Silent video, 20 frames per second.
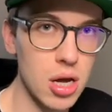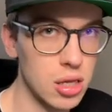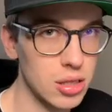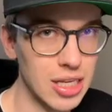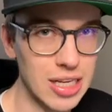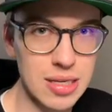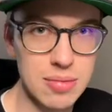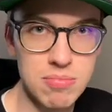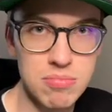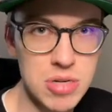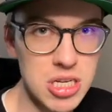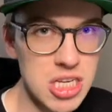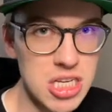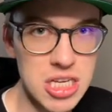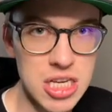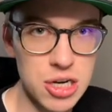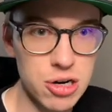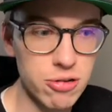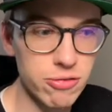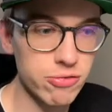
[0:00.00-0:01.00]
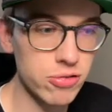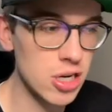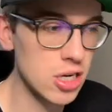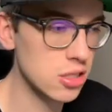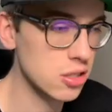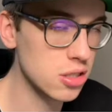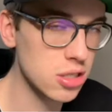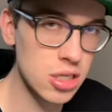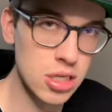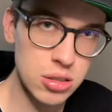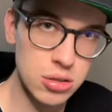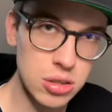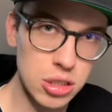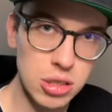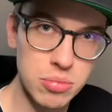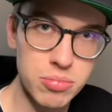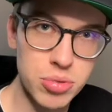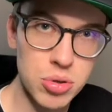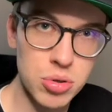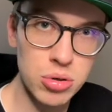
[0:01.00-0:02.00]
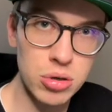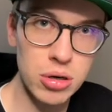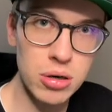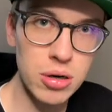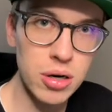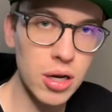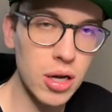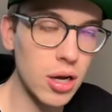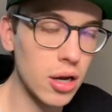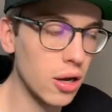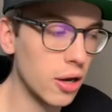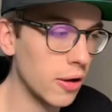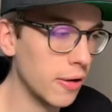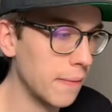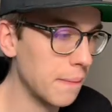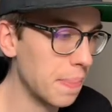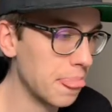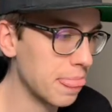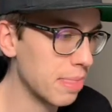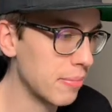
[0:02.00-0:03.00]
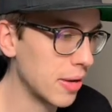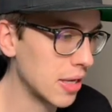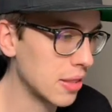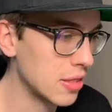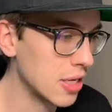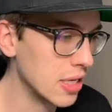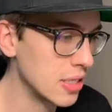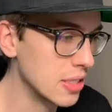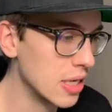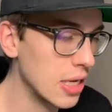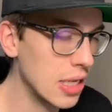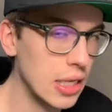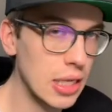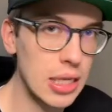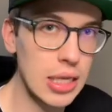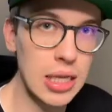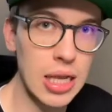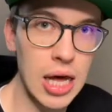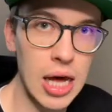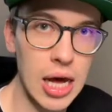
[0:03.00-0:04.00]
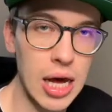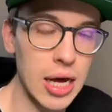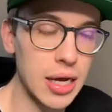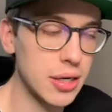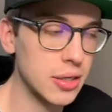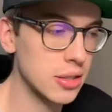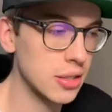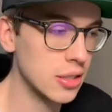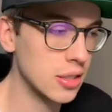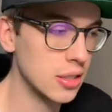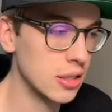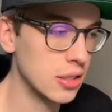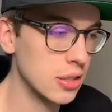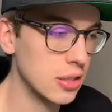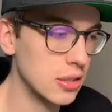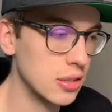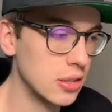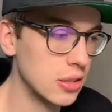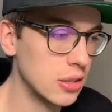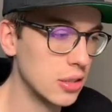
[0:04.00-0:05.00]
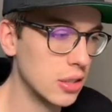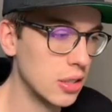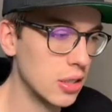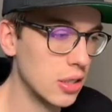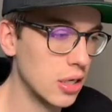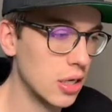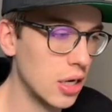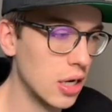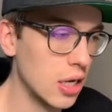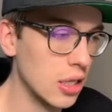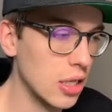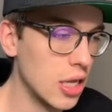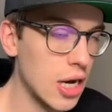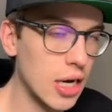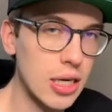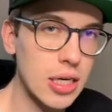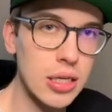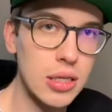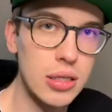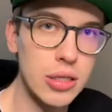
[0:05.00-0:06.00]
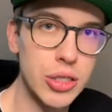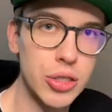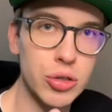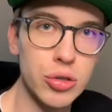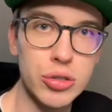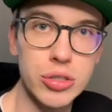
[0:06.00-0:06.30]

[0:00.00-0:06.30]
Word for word: like MIDI interface into the computer. Make things a lot clearer